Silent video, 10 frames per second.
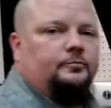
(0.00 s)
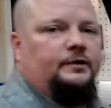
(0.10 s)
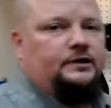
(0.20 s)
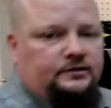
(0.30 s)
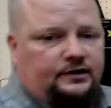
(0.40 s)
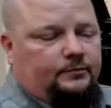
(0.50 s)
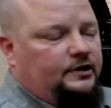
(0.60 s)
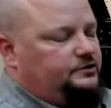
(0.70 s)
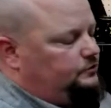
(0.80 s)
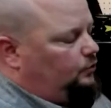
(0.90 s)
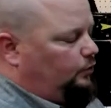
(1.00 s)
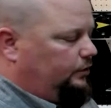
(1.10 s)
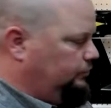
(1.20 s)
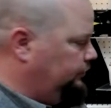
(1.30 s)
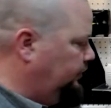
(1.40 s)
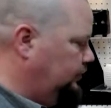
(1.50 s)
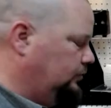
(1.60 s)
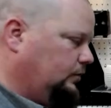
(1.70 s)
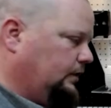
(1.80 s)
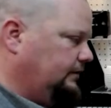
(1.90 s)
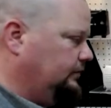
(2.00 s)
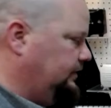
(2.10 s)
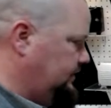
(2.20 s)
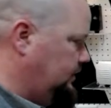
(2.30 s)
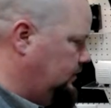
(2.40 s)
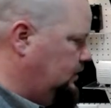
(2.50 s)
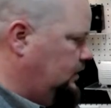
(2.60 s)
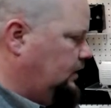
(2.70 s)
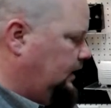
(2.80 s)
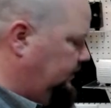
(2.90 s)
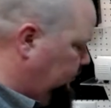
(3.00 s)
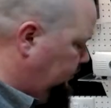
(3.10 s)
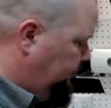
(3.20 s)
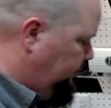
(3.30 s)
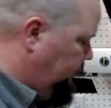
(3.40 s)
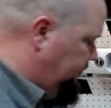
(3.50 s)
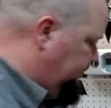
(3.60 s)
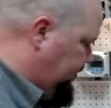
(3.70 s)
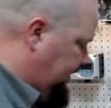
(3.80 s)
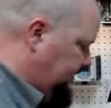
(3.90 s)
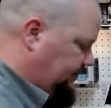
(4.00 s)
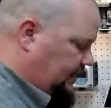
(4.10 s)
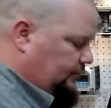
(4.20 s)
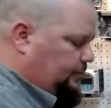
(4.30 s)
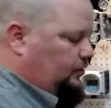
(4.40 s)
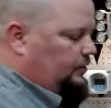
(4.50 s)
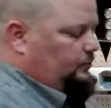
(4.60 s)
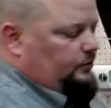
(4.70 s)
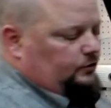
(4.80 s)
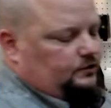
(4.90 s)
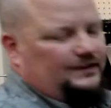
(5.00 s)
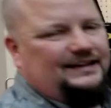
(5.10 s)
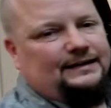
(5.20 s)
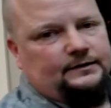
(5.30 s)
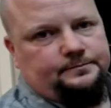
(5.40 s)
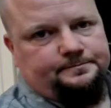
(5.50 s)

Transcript: been contamination, oil, dirt, whatever in there. And we're going to pull this pilot valve apart and we're going to clean it.